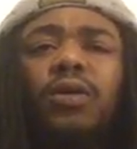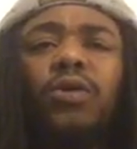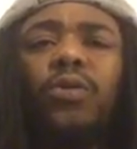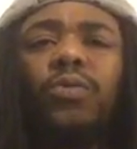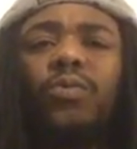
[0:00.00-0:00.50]

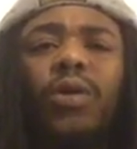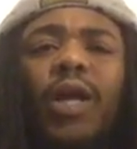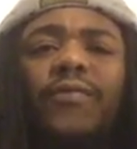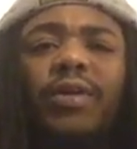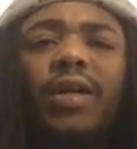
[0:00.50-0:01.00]
or
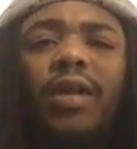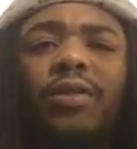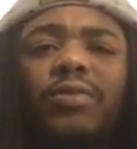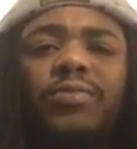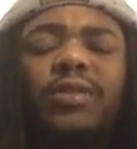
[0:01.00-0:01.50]
whatever
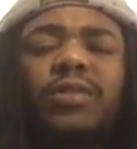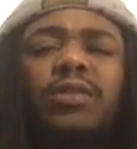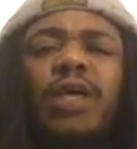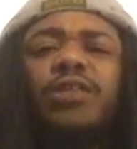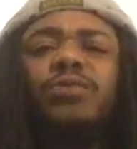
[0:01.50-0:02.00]
color
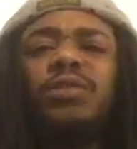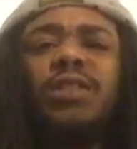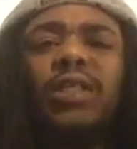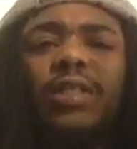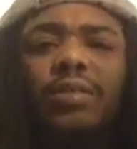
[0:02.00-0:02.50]
that you
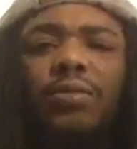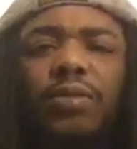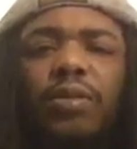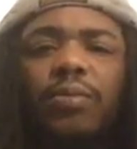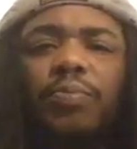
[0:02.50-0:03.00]
see
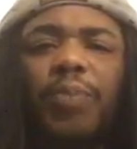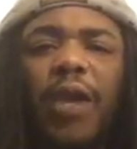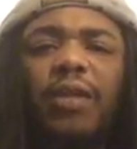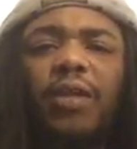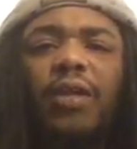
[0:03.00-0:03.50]

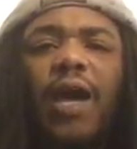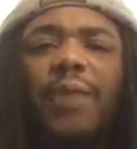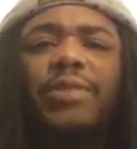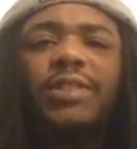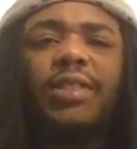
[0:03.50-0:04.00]
painted on the
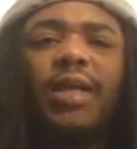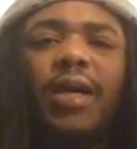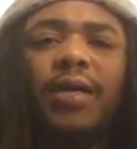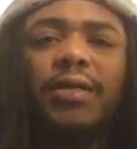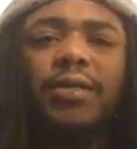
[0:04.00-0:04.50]

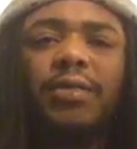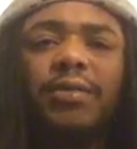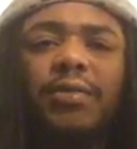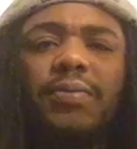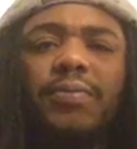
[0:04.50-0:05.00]
Hamashiach.
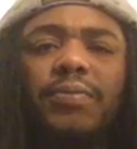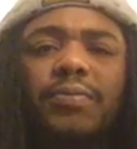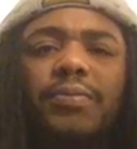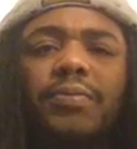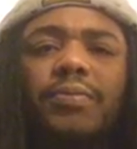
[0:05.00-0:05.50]

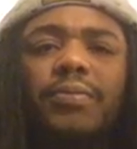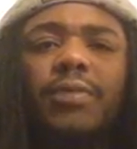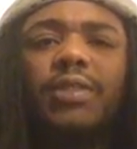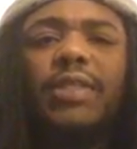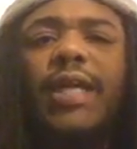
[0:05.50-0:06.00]

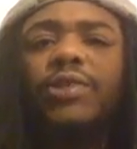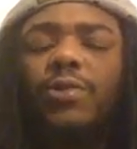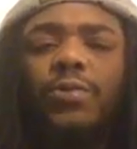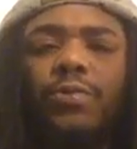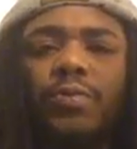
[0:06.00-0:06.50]
It's not
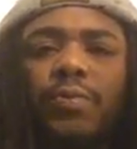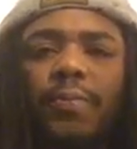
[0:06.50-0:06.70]
true.